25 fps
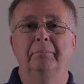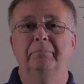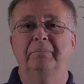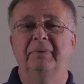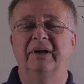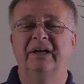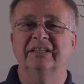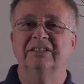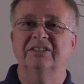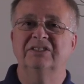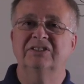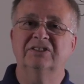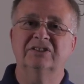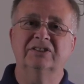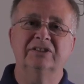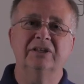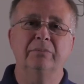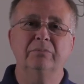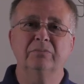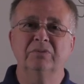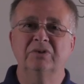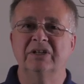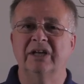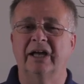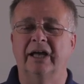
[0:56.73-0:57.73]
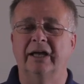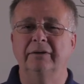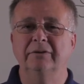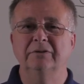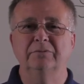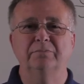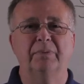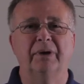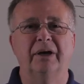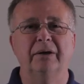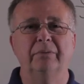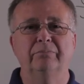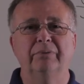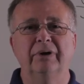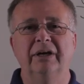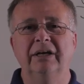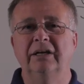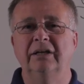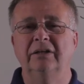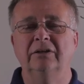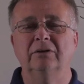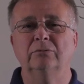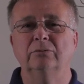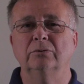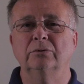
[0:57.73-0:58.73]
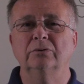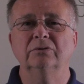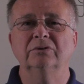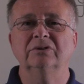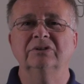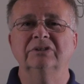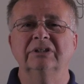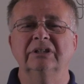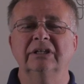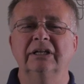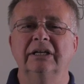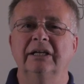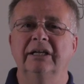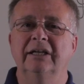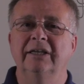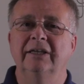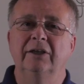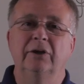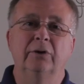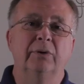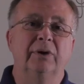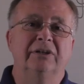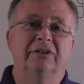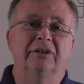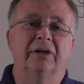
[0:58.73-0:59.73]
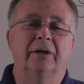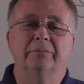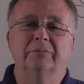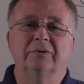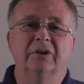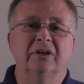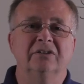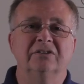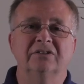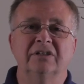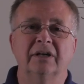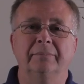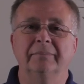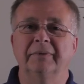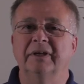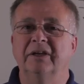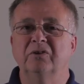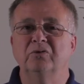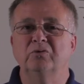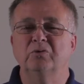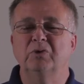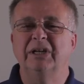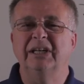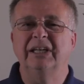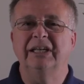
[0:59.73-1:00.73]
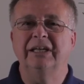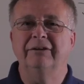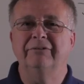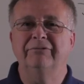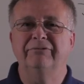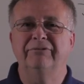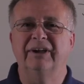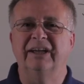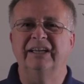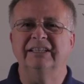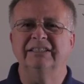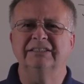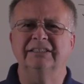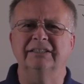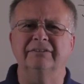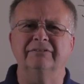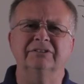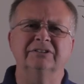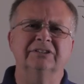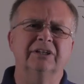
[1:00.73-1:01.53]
But sometimes by breaking the rules, you end up doing something really effective.